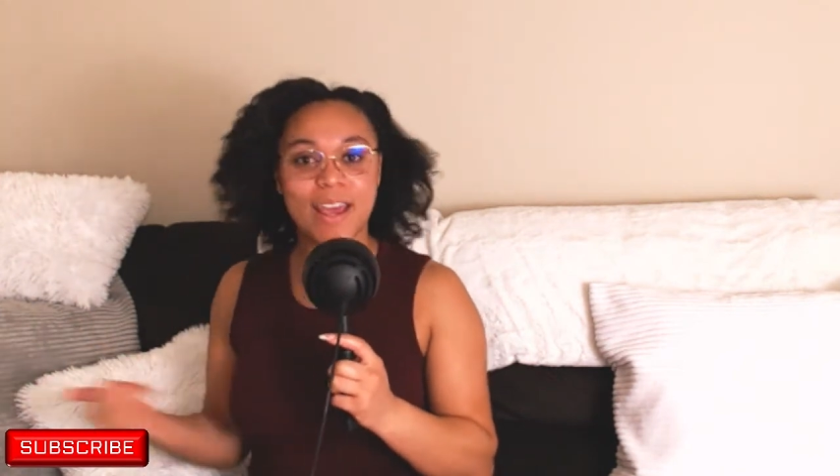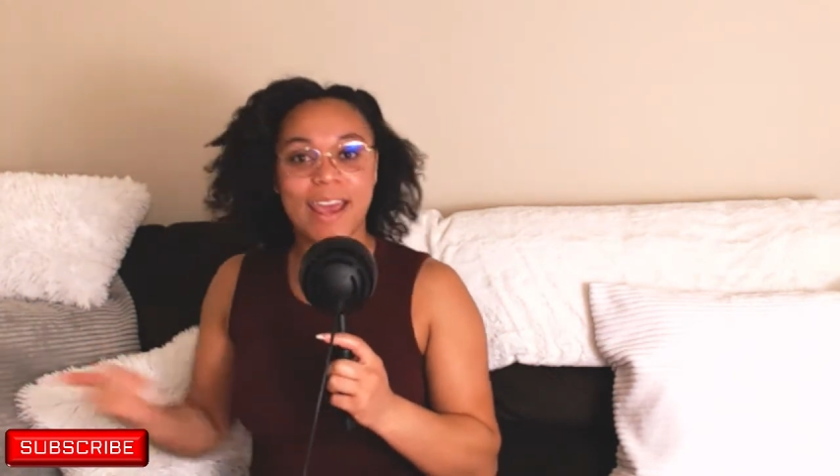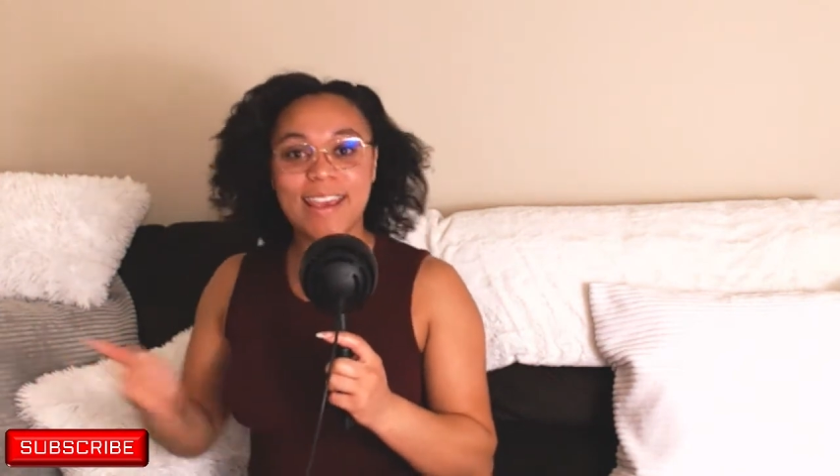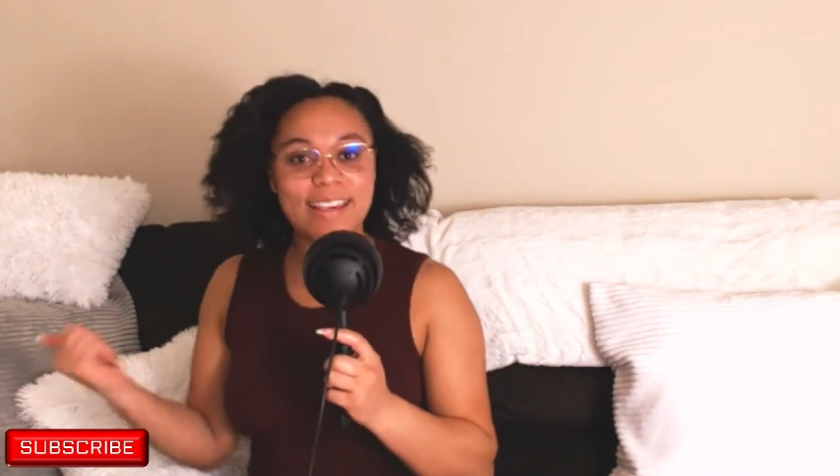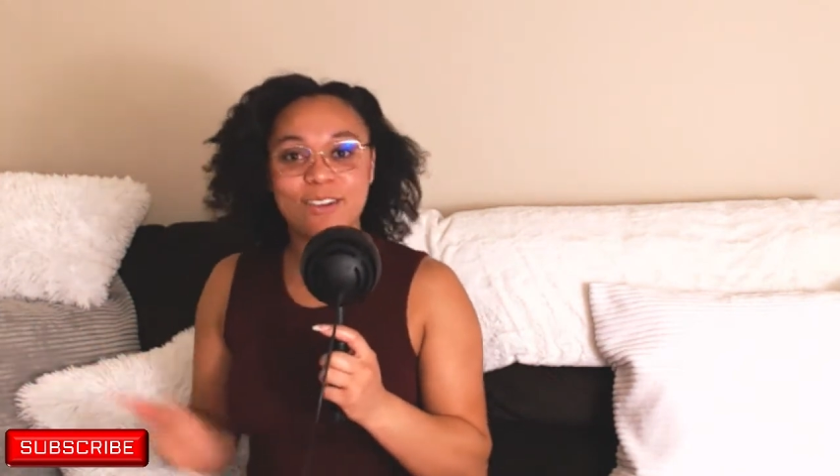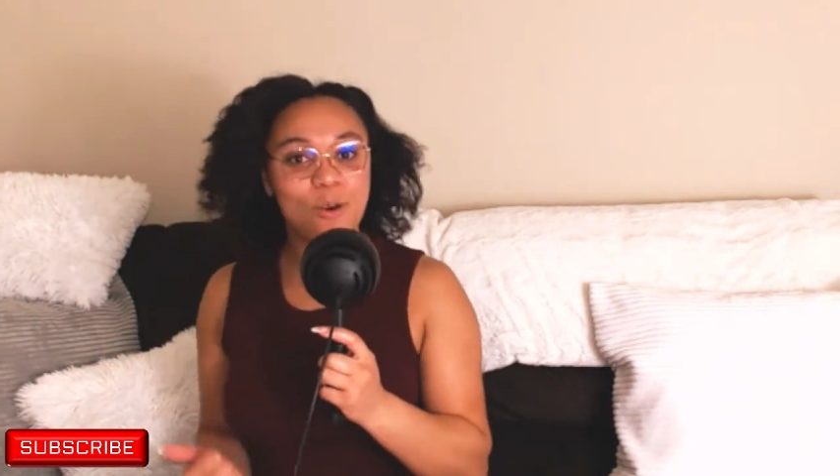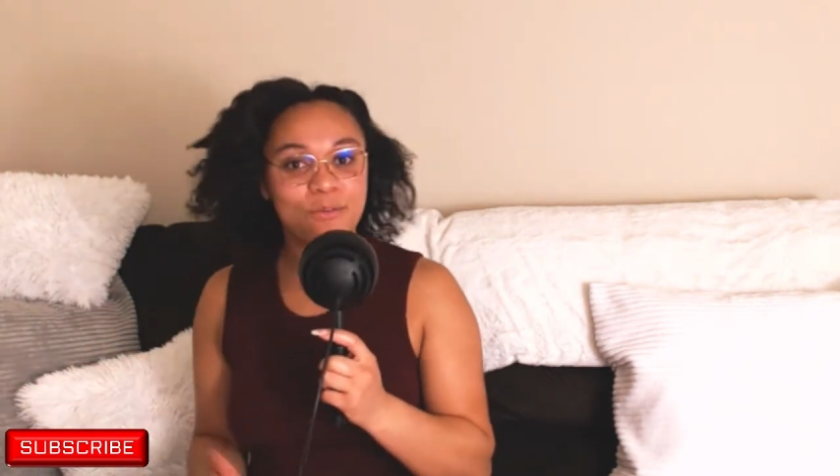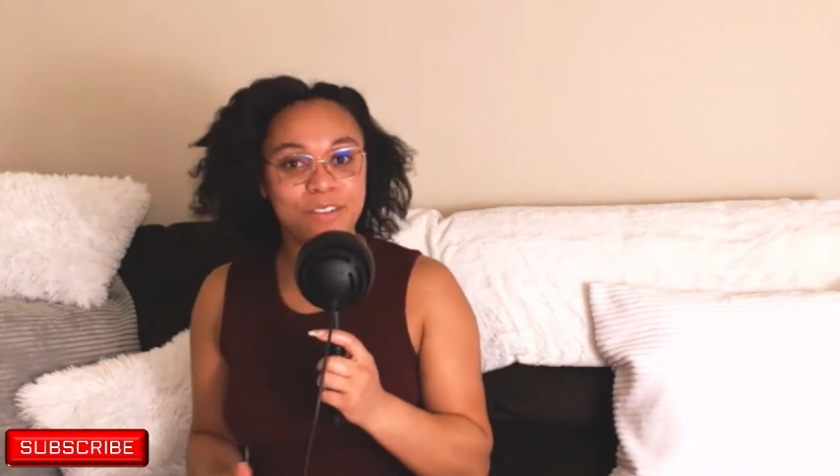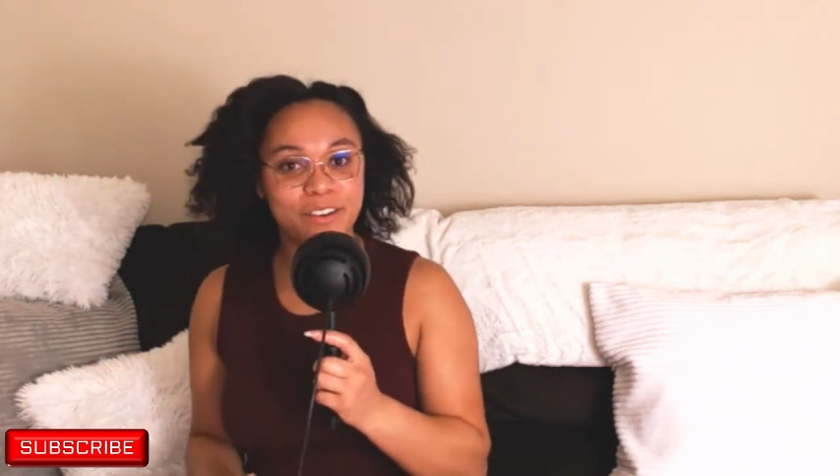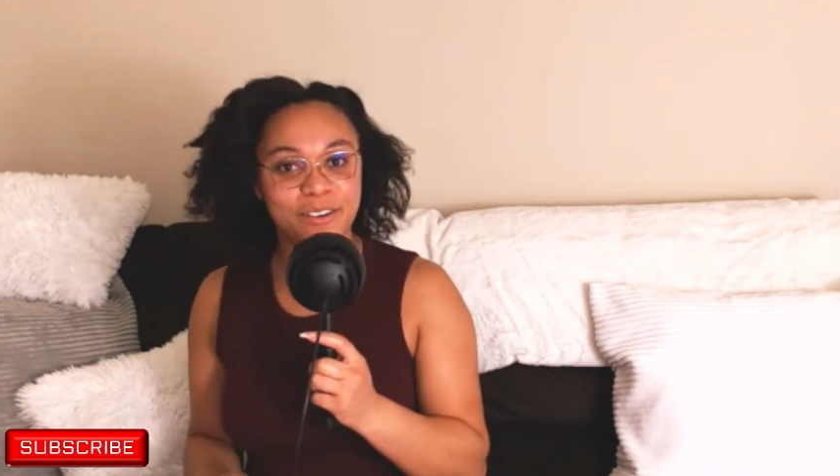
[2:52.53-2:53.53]
hey, get
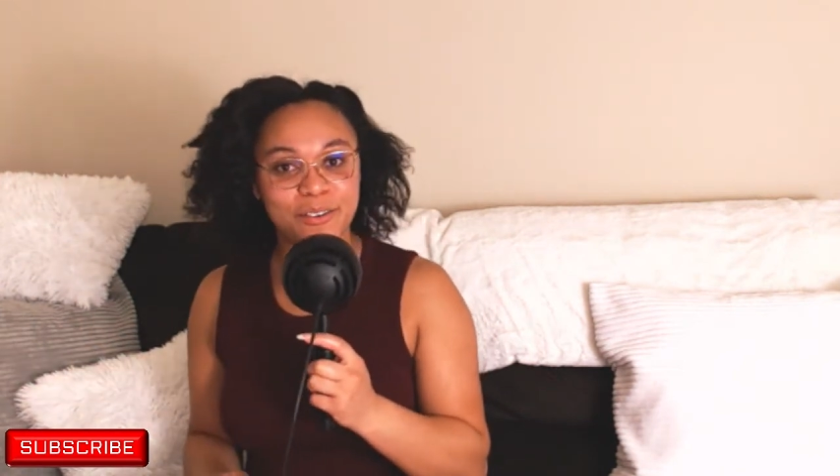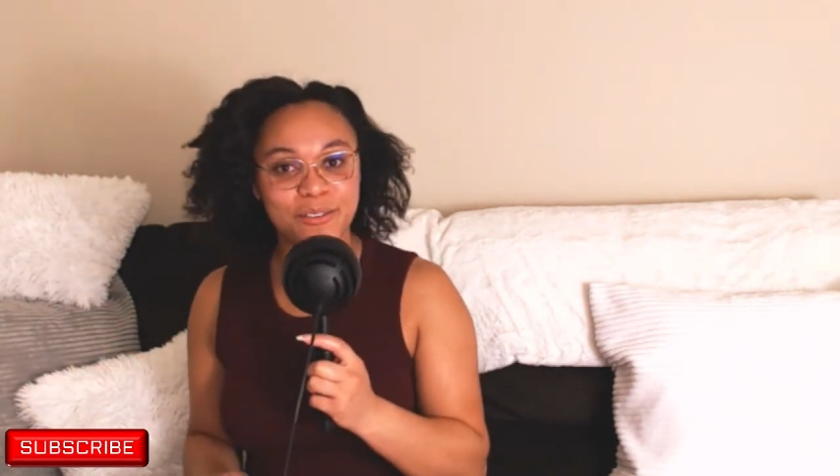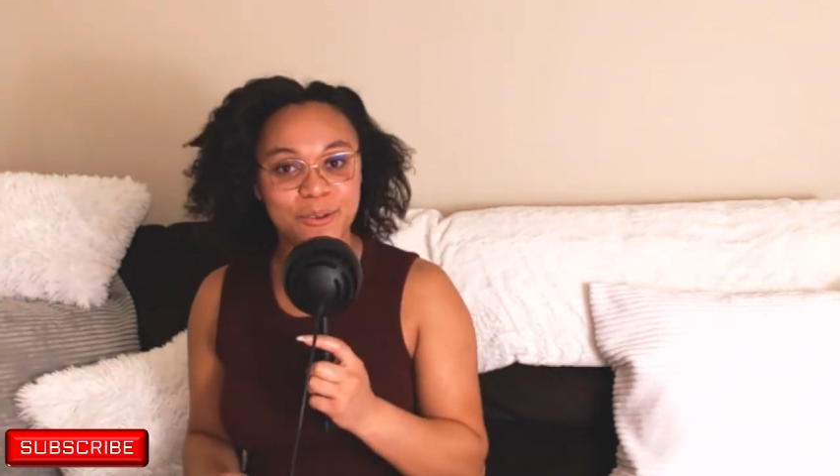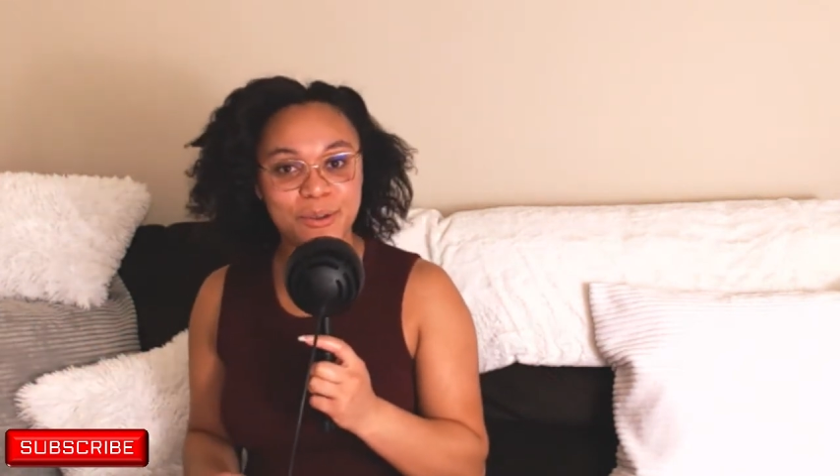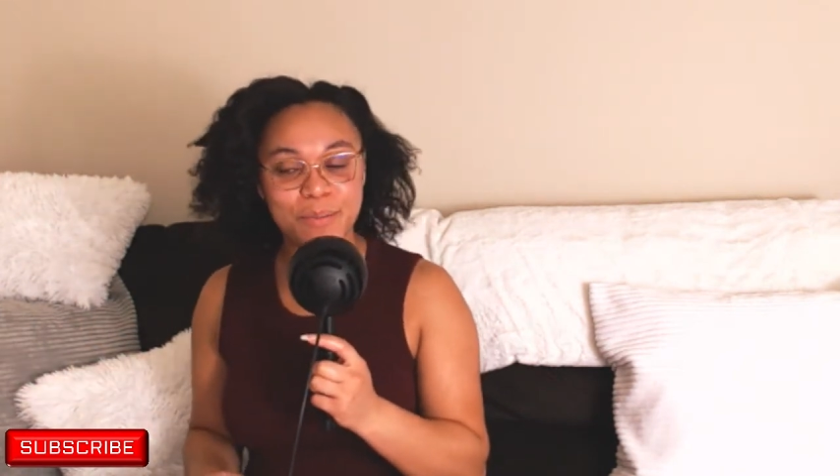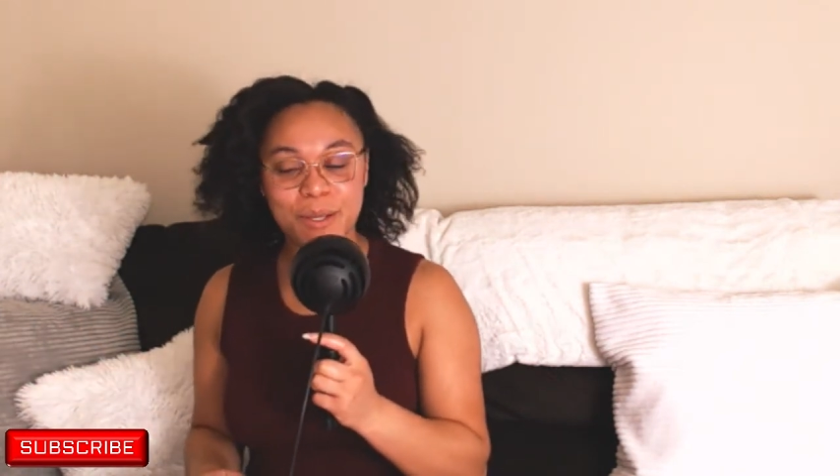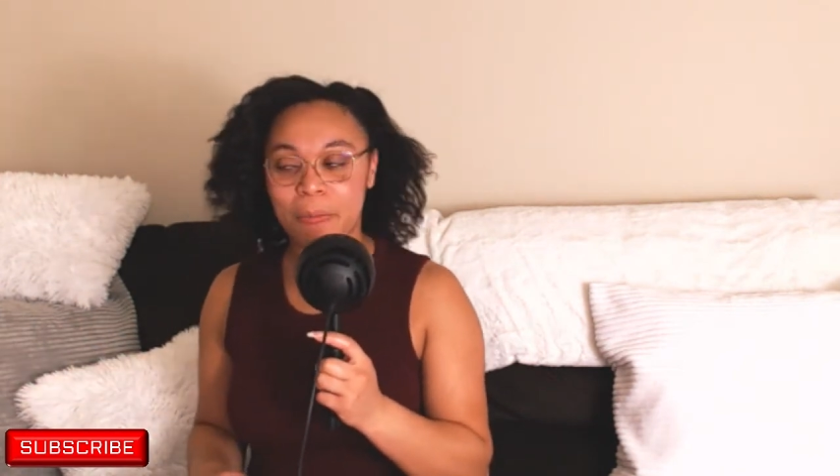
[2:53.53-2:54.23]
over here. You know what I mean?